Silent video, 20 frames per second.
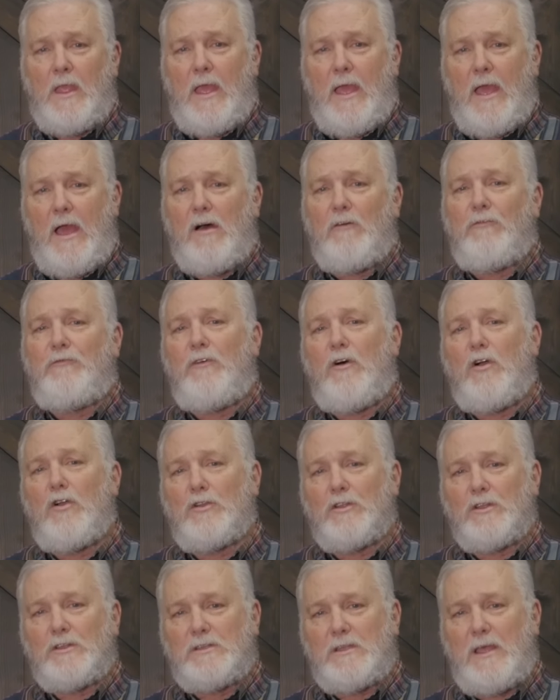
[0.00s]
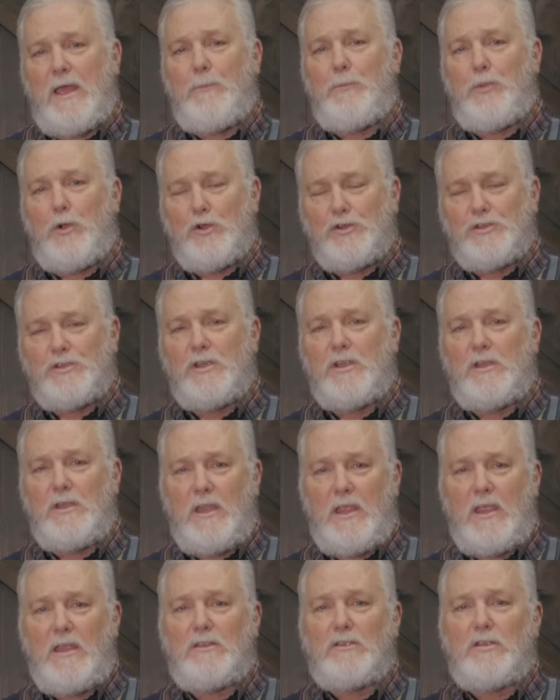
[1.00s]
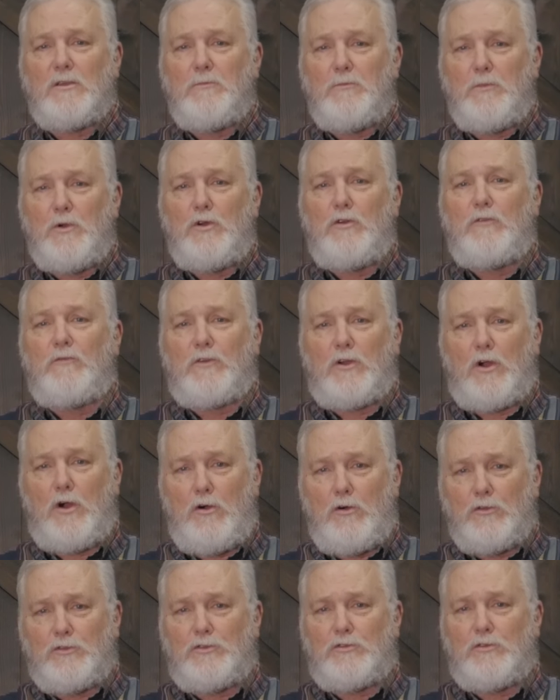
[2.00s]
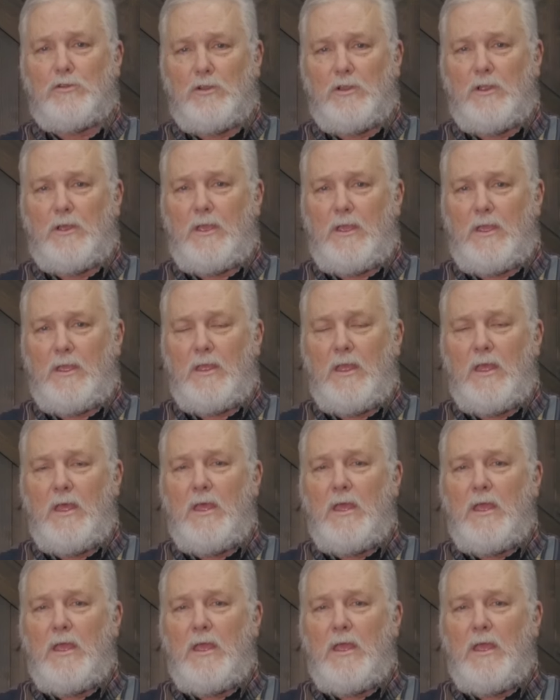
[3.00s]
How far does that person need to move culturally